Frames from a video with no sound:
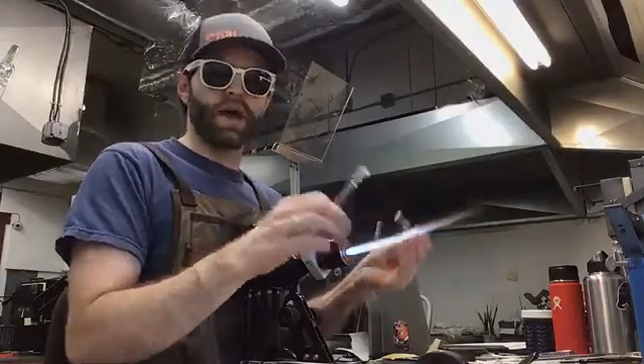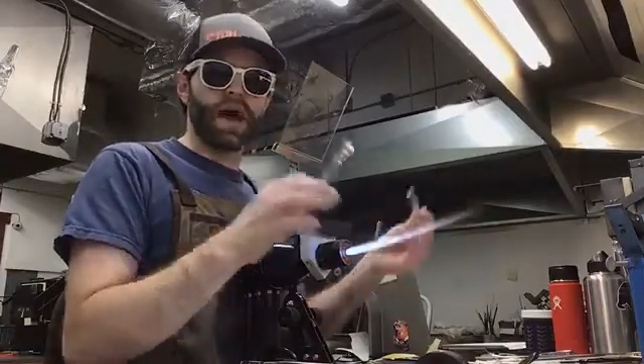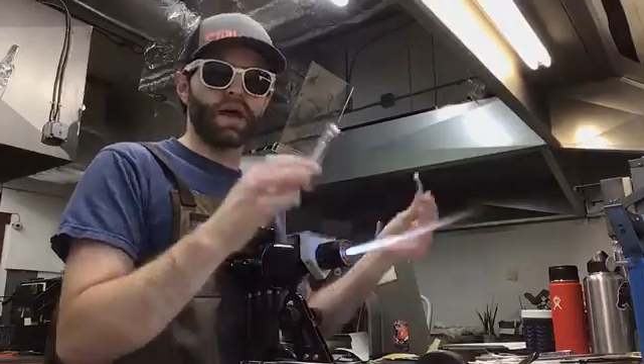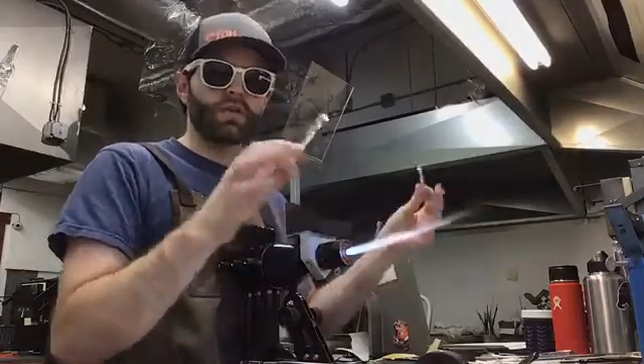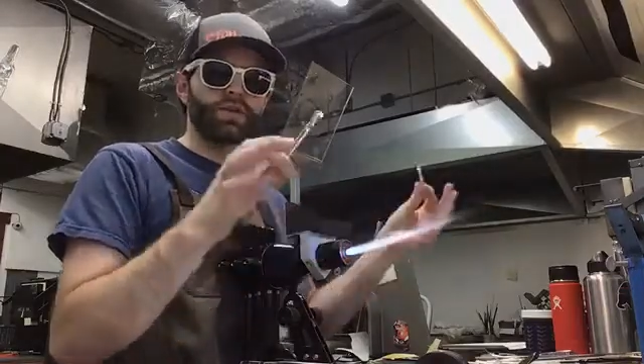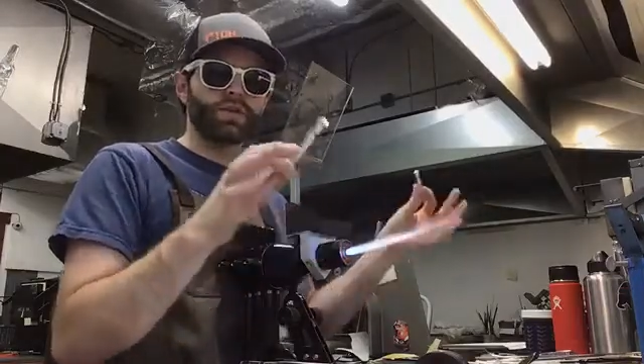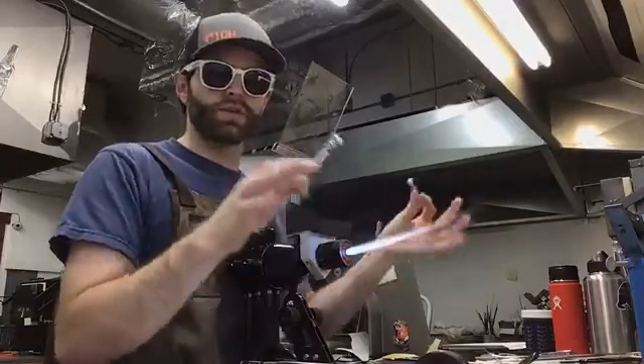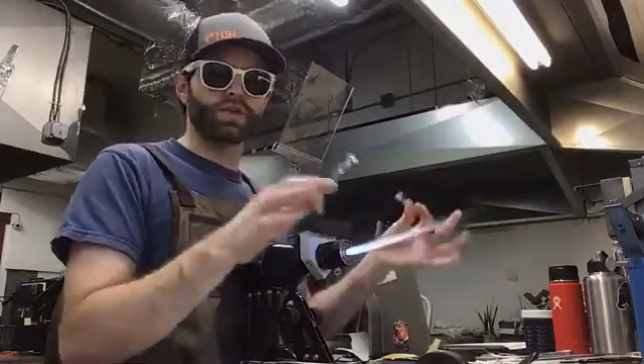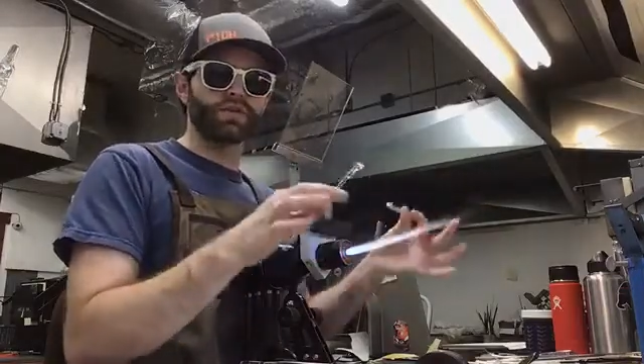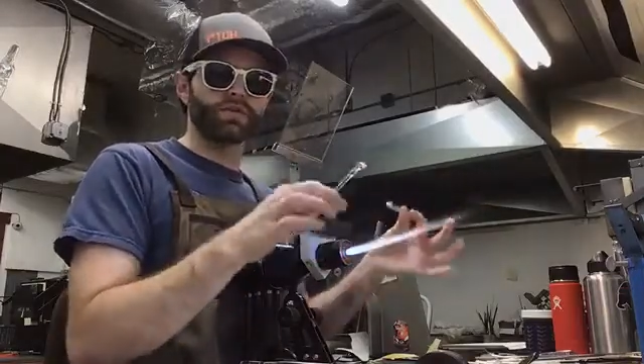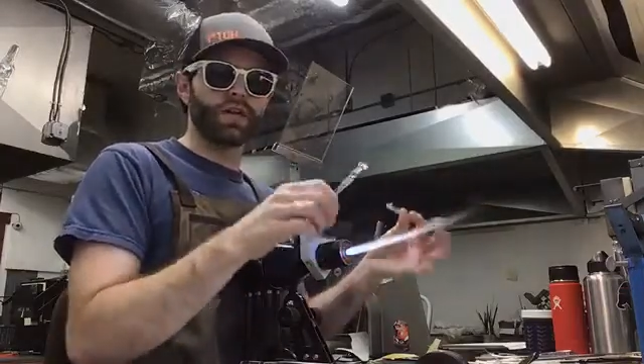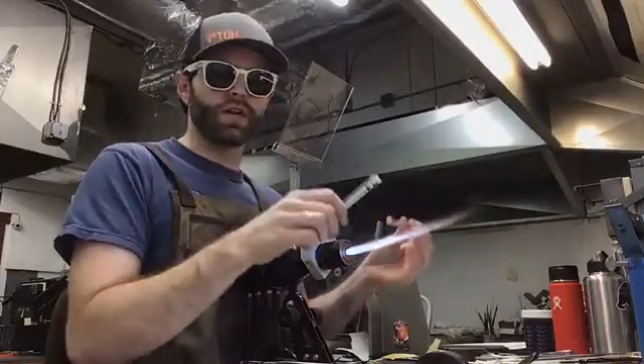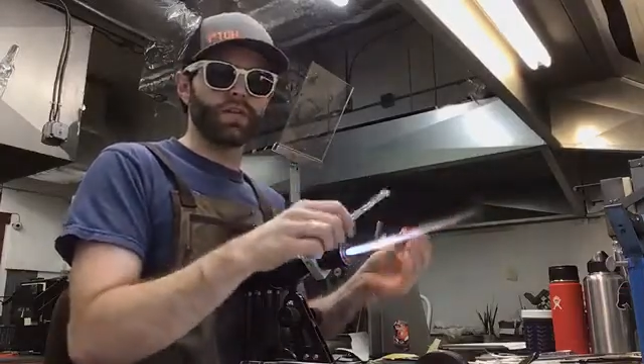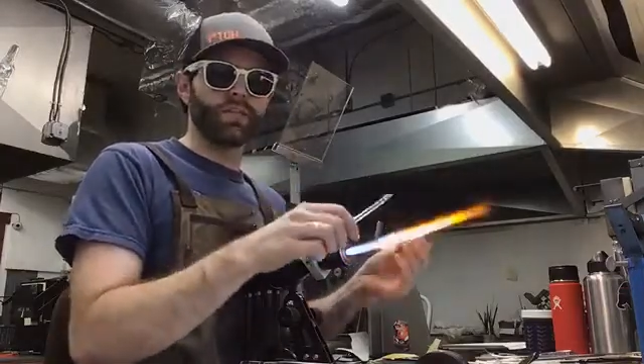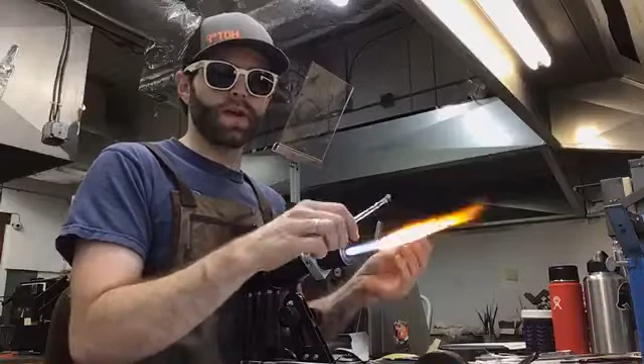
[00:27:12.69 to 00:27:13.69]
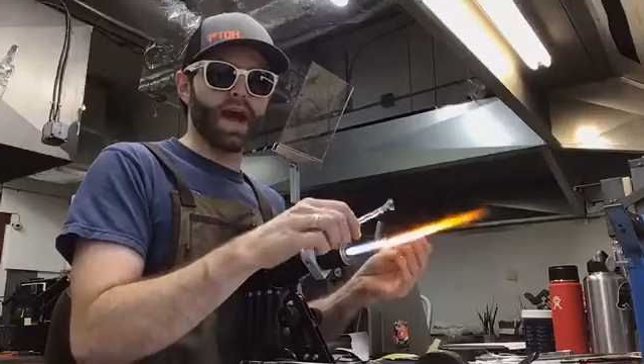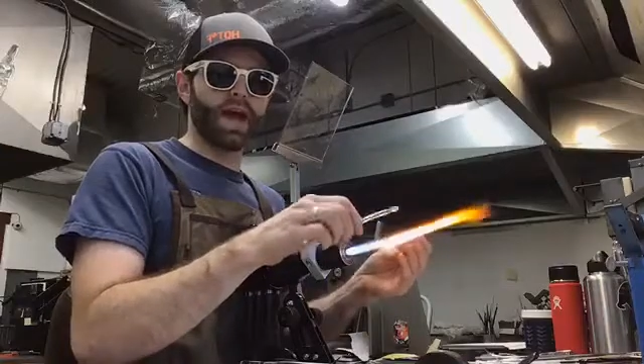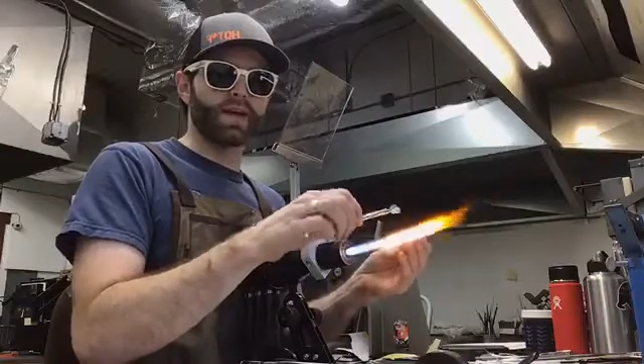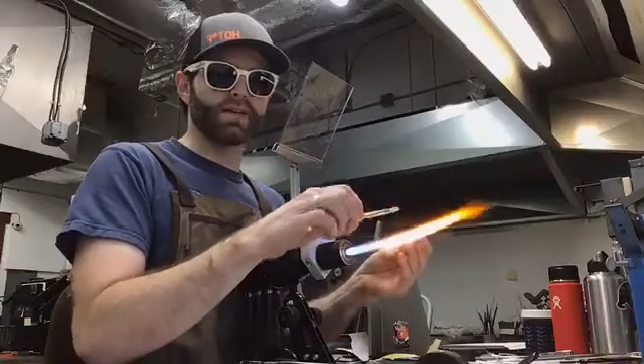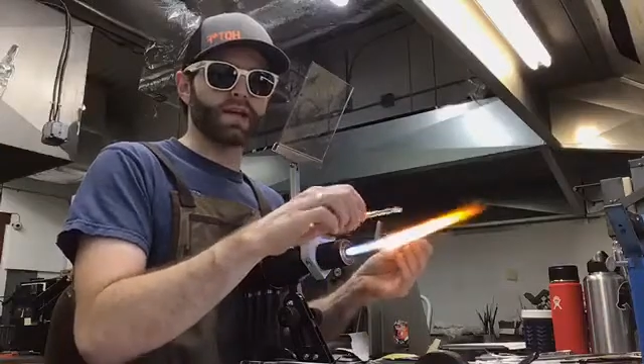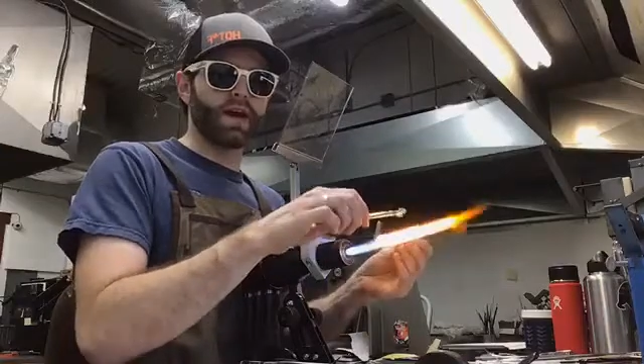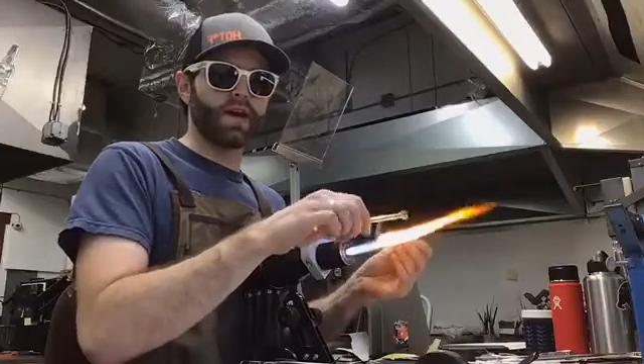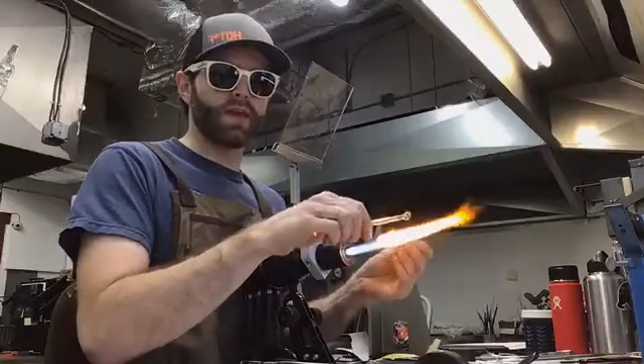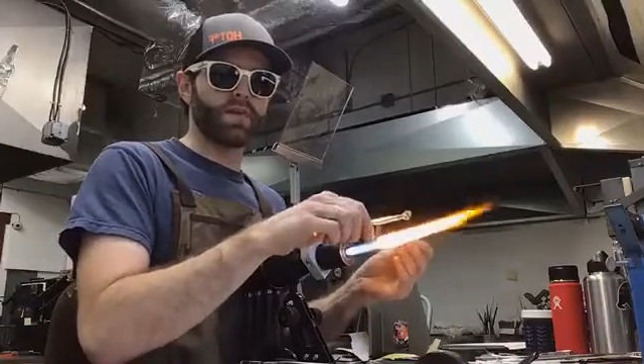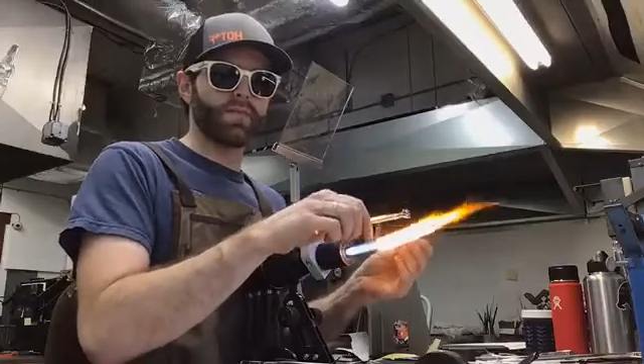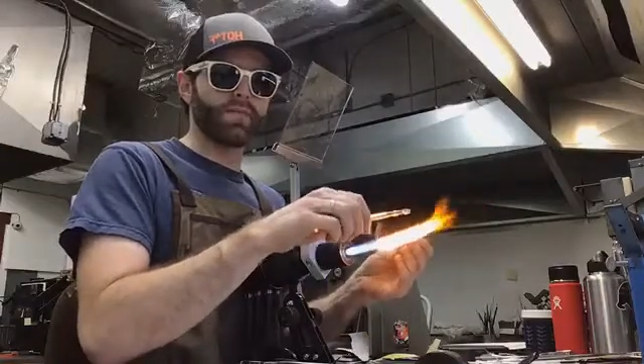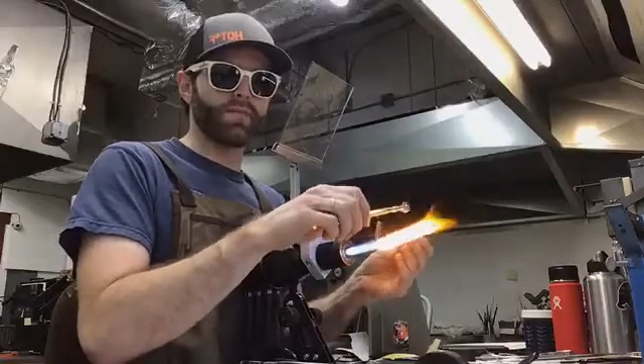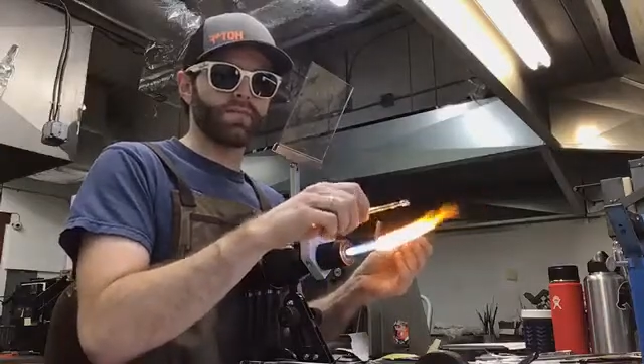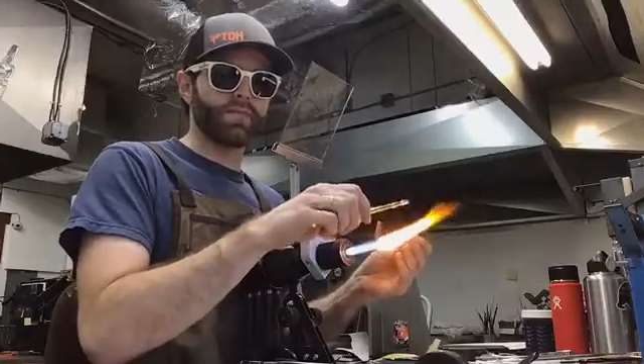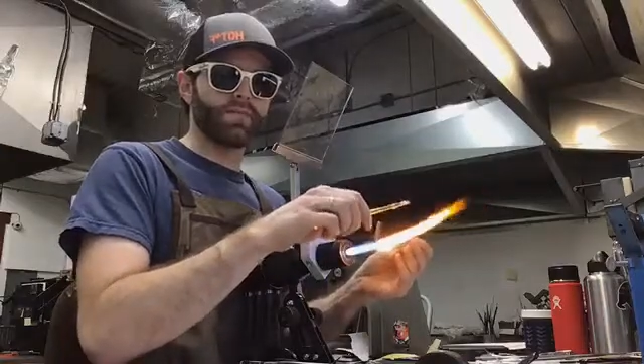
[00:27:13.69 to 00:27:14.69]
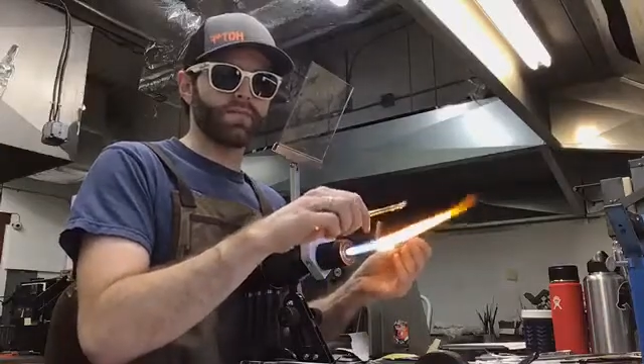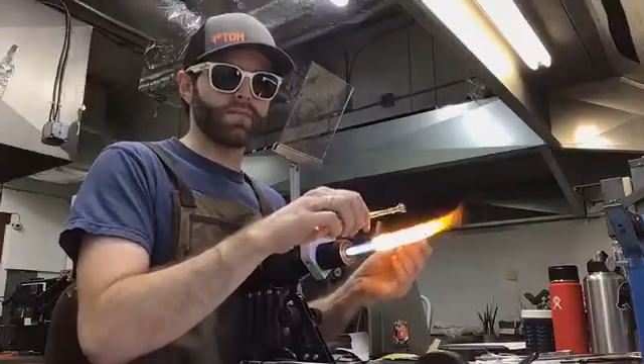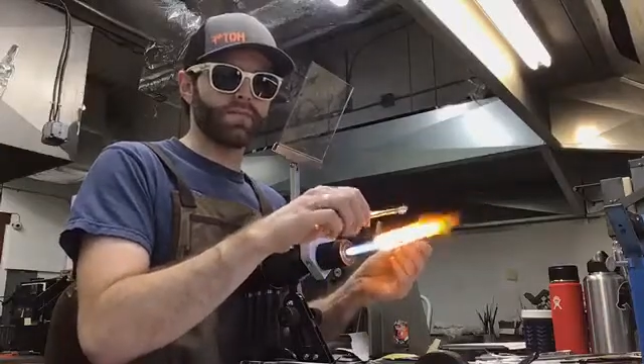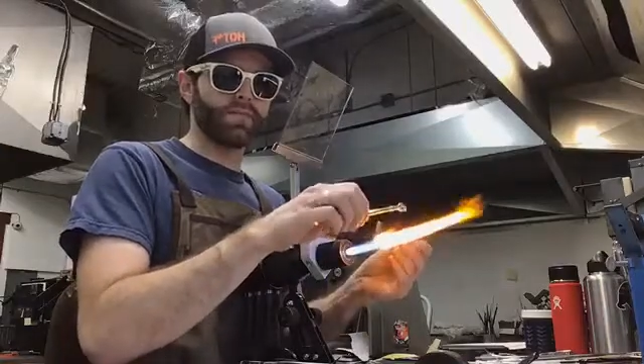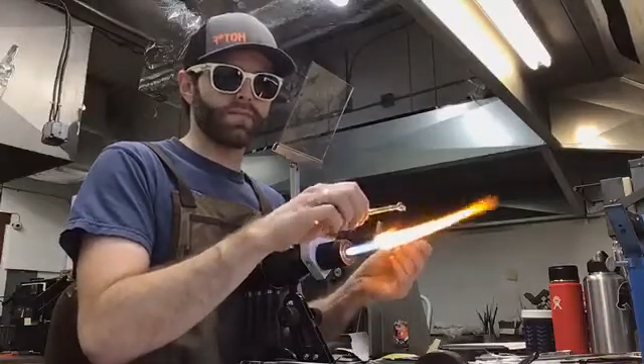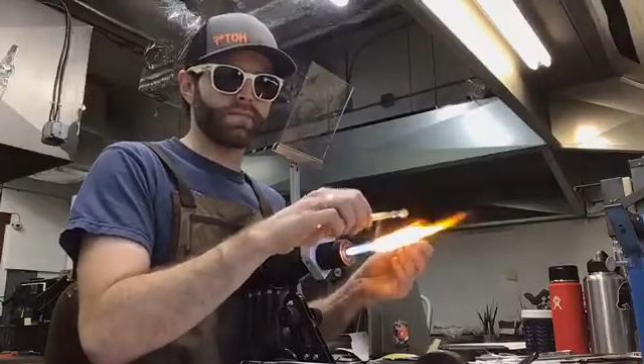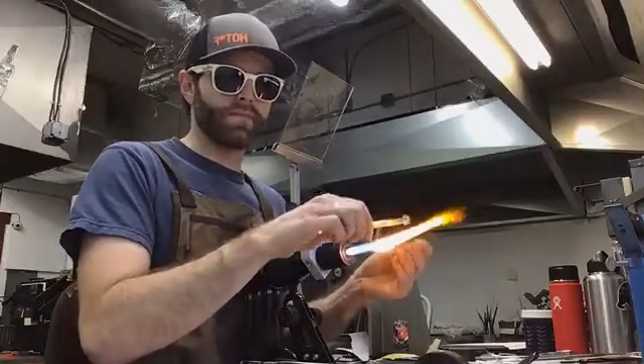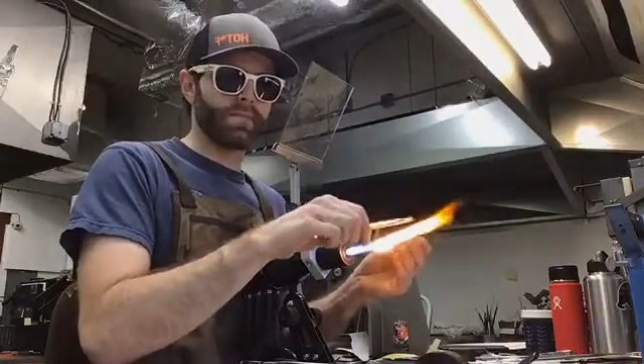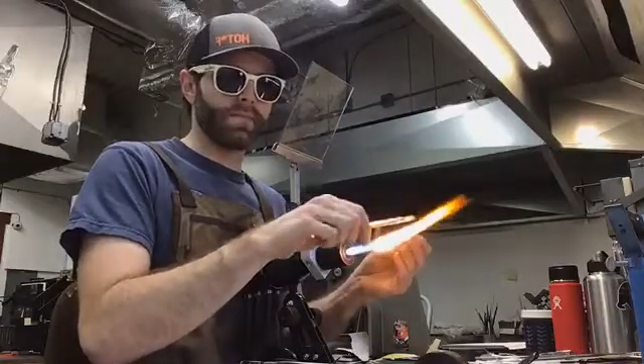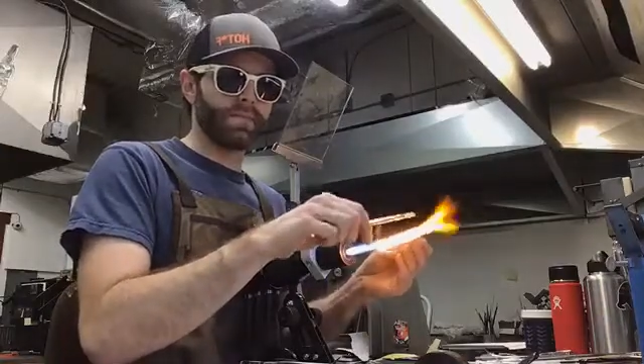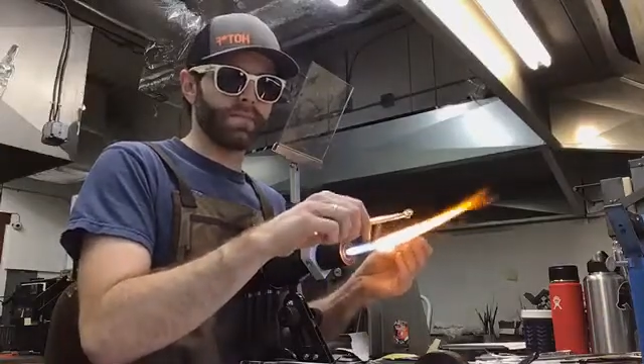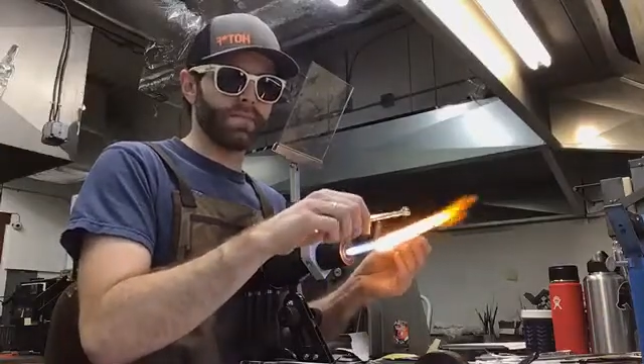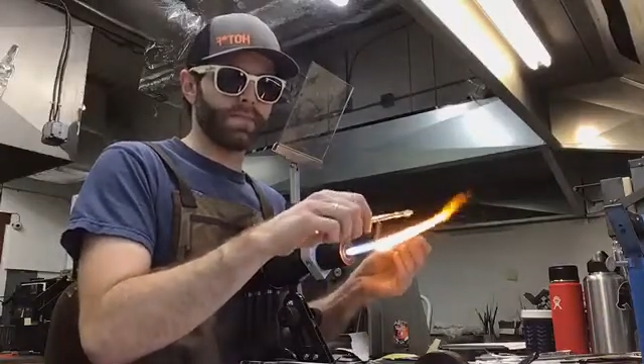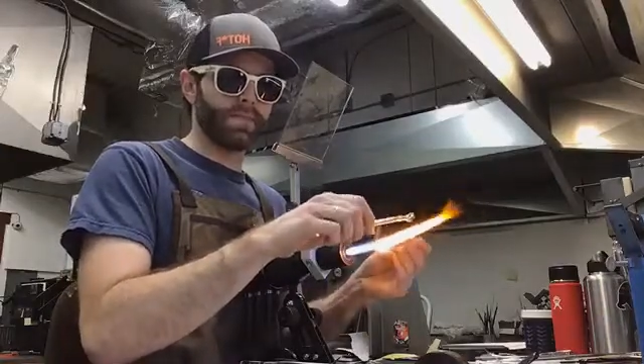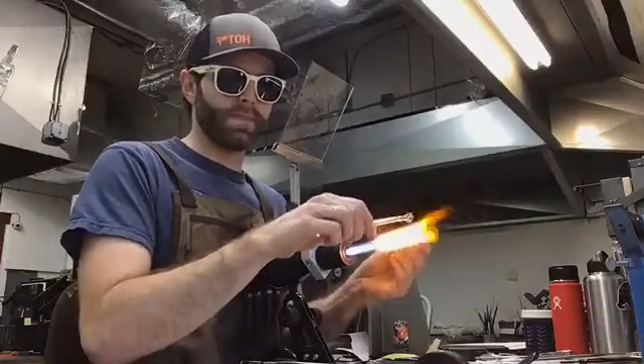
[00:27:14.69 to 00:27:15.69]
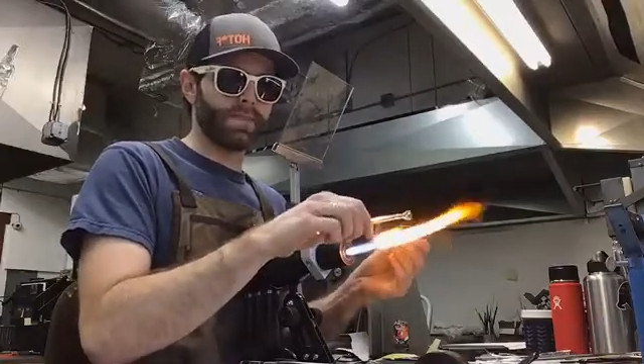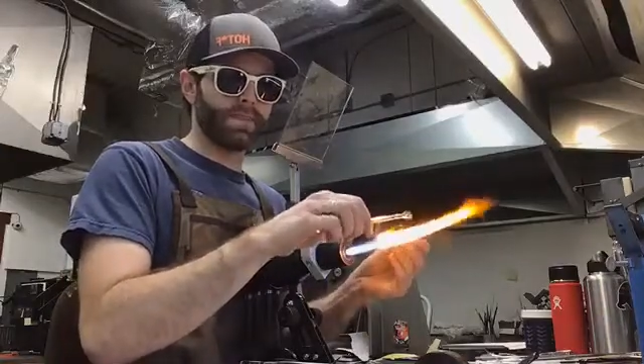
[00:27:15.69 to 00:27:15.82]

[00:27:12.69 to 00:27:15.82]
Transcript: but you get your thickness back when you shrink it back down.